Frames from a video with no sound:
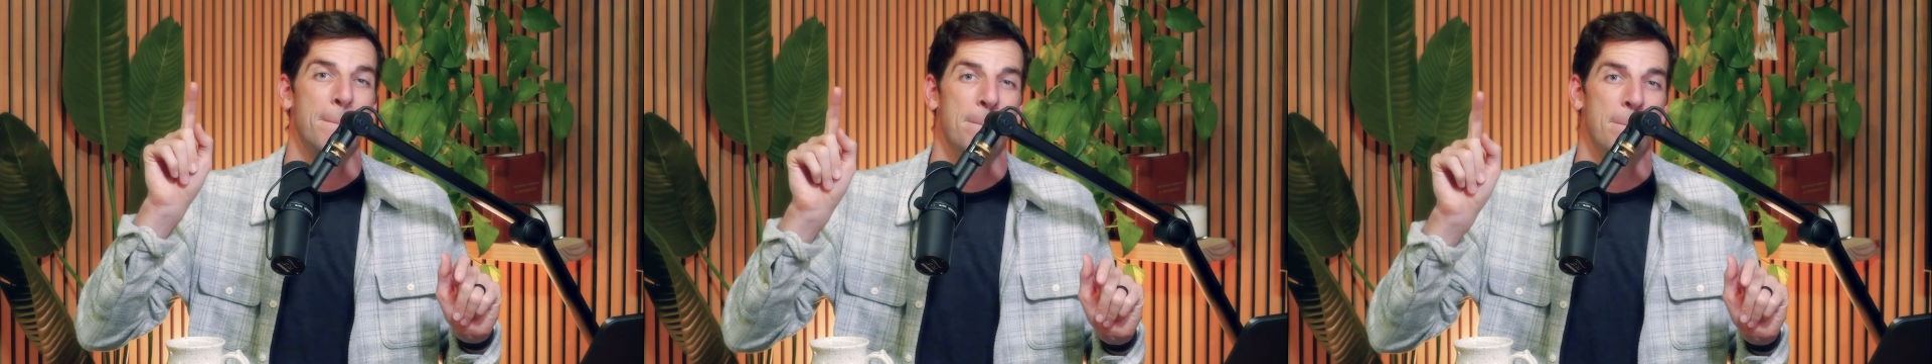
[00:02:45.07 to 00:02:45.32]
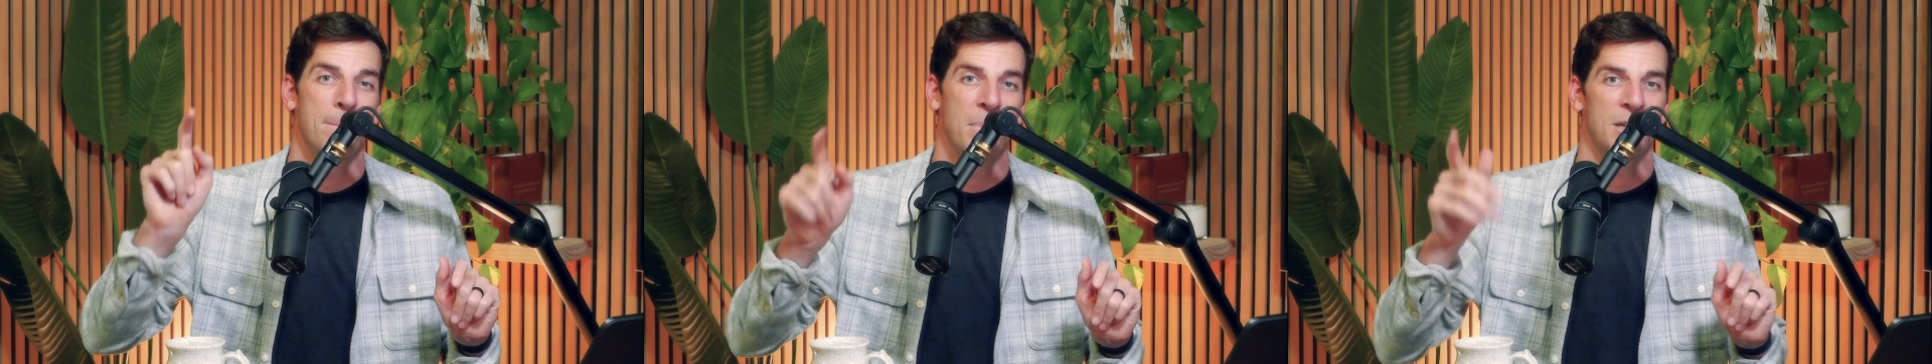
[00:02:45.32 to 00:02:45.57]

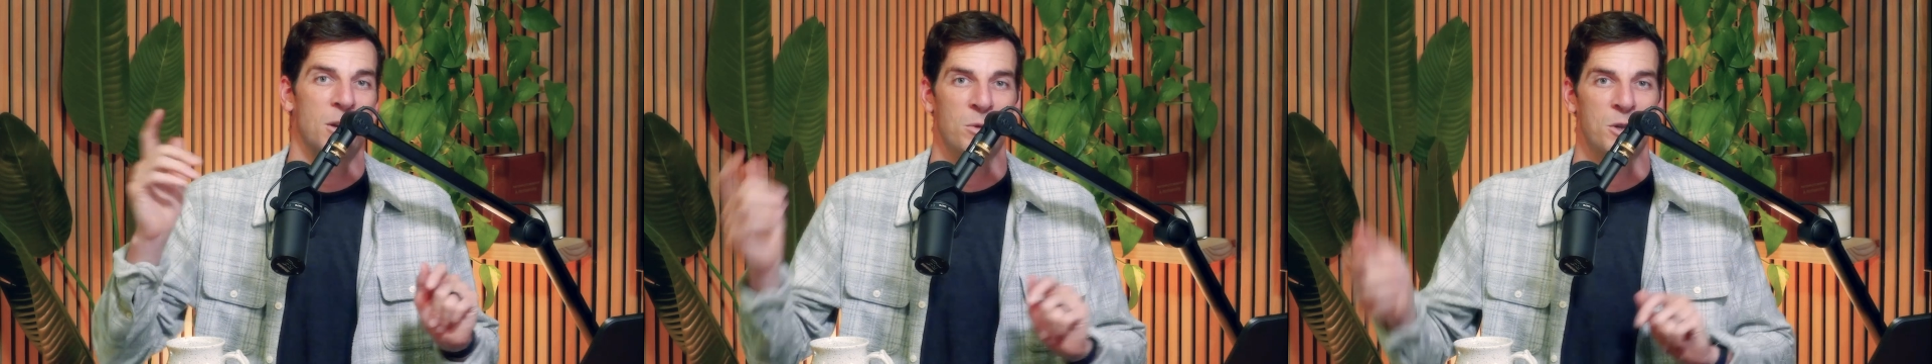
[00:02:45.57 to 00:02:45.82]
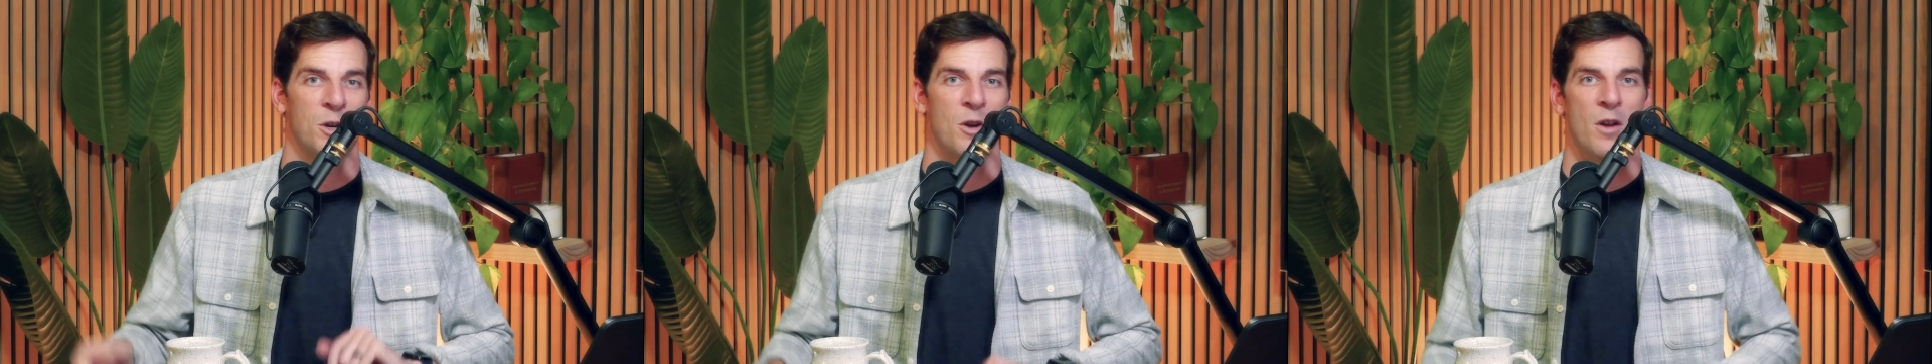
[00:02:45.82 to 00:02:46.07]
but don't
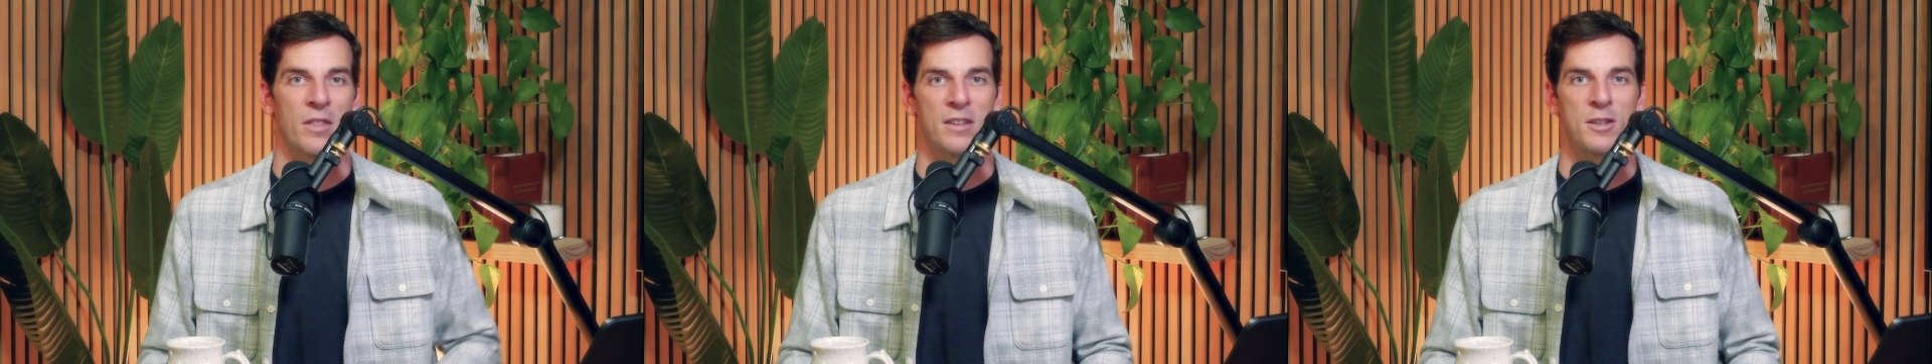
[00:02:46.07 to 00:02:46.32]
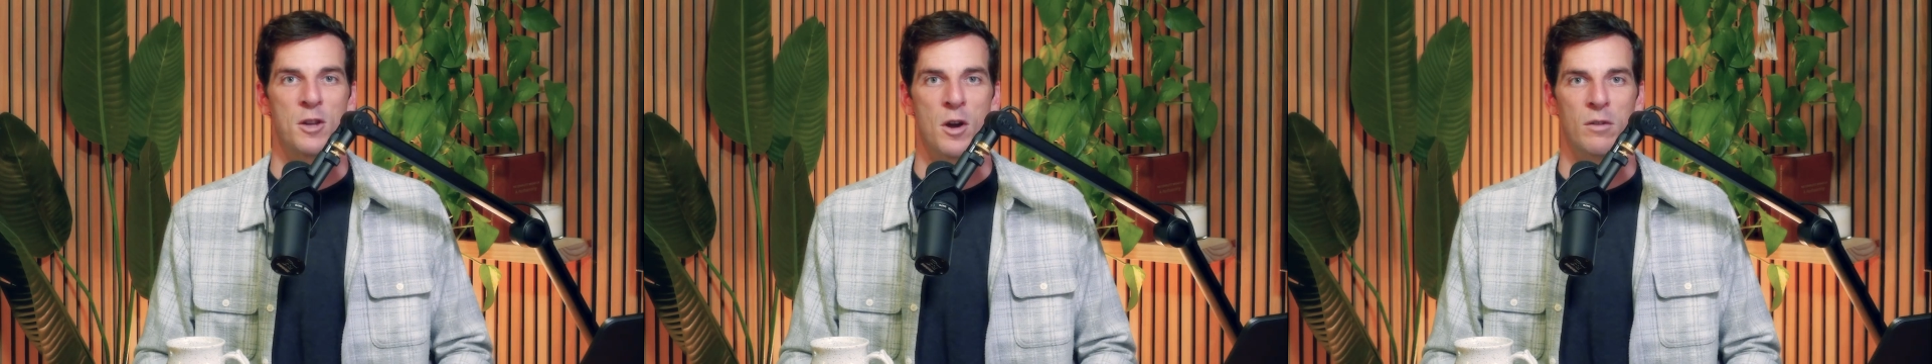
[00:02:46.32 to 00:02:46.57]
turn on the
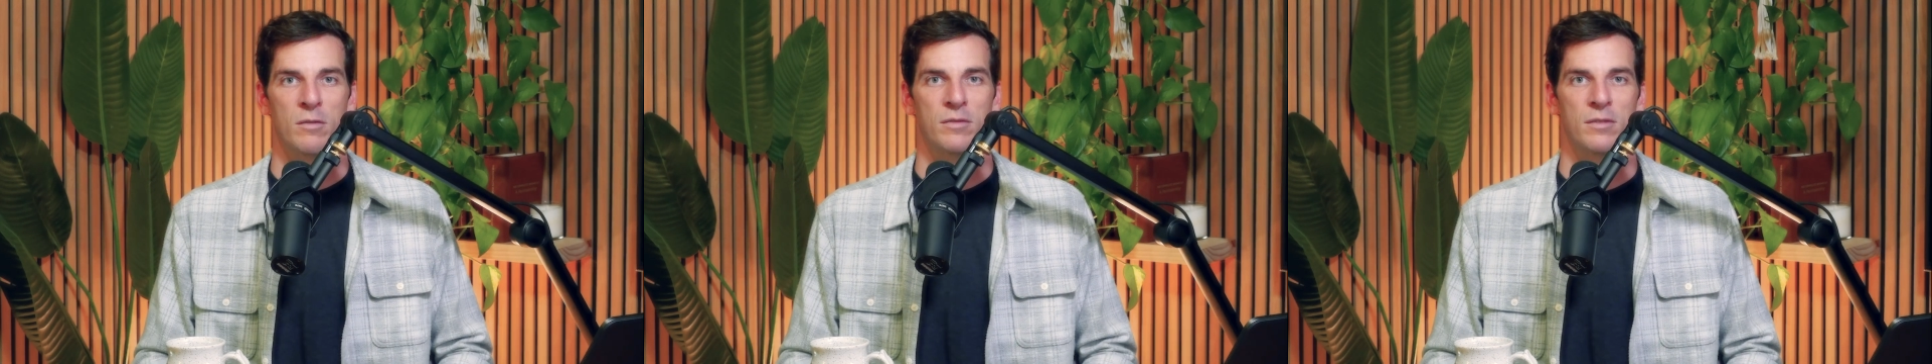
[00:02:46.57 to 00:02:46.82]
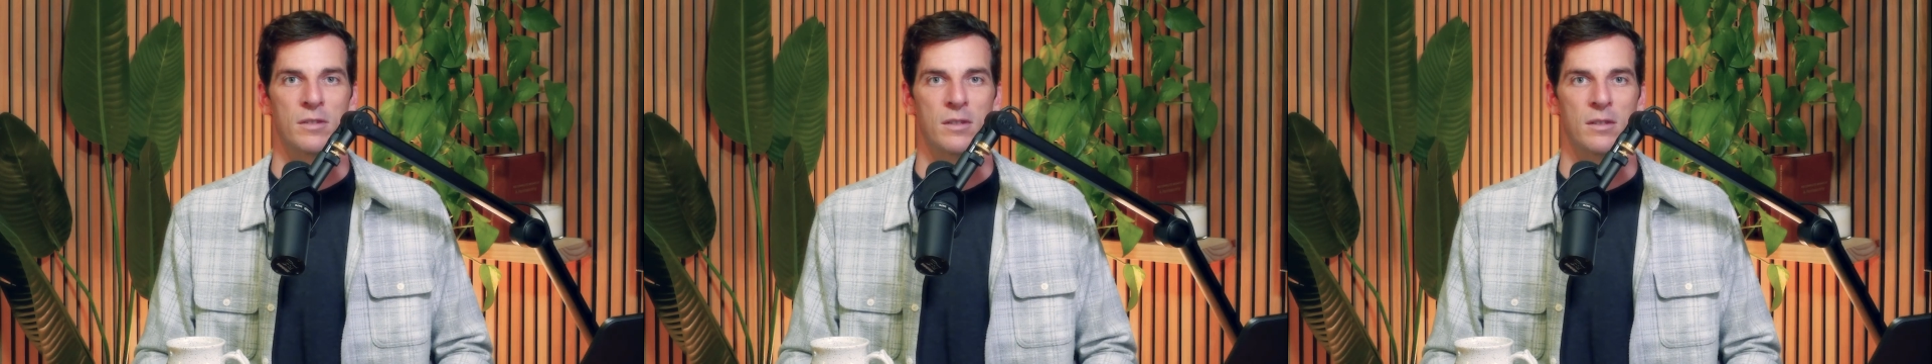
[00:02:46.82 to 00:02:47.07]
stove
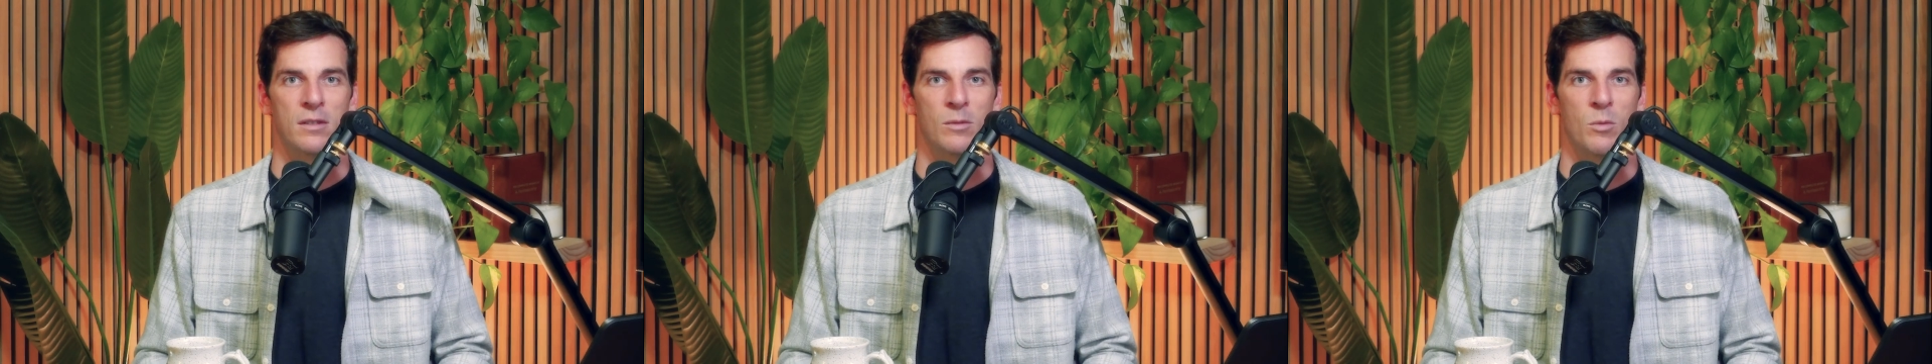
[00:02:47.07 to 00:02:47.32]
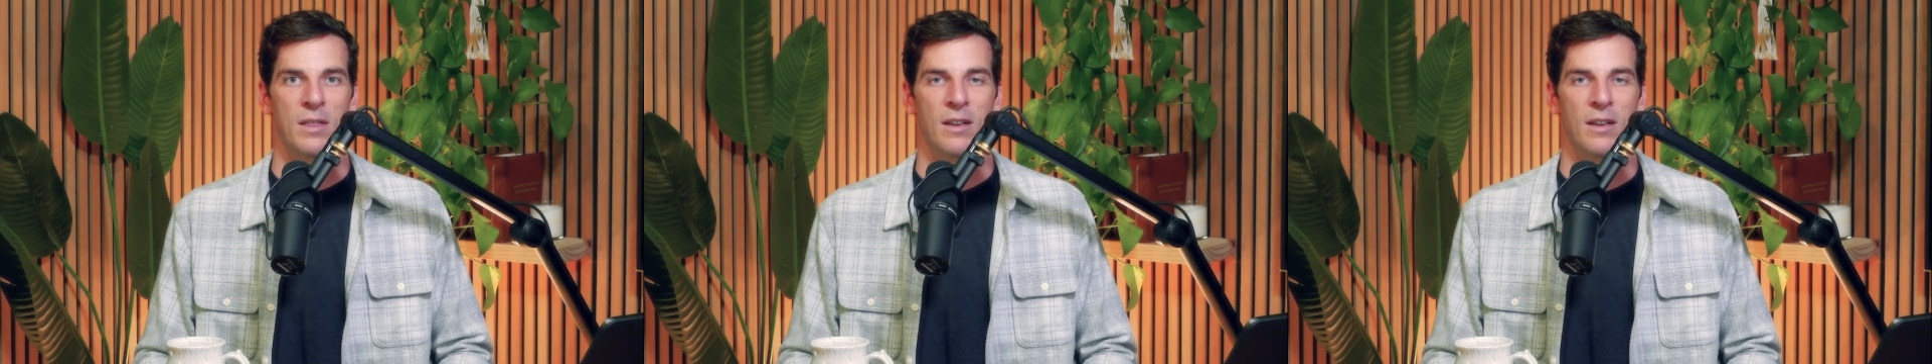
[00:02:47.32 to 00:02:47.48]
when